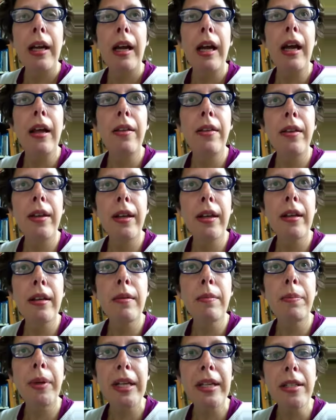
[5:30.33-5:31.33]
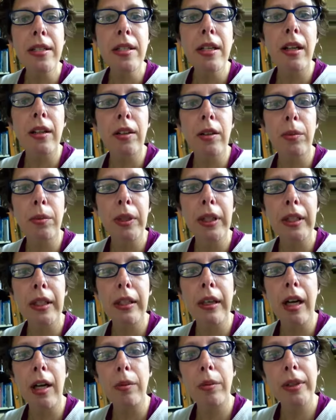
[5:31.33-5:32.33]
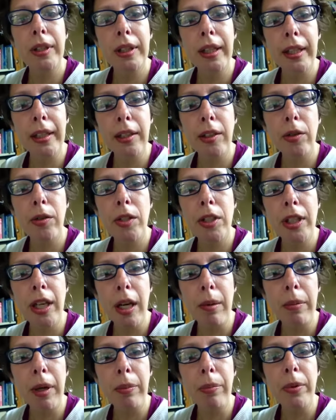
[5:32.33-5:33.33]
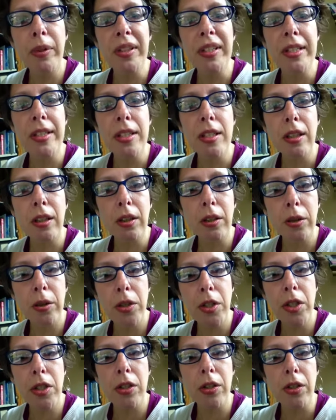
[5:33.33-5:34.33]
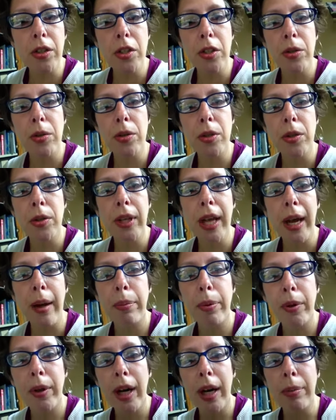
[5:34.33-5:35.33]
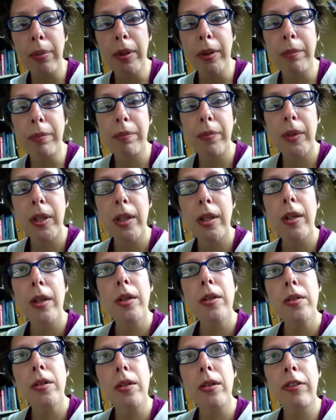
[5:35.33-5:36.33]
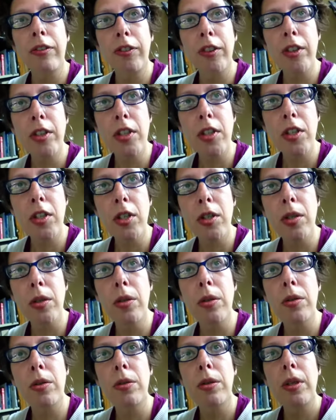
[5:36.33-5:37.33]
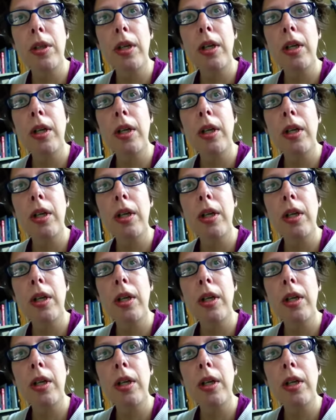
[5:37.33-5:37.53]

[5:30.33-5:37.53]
And then based on the reading, I would like you to come up with a solution or two to that problem. So the first two,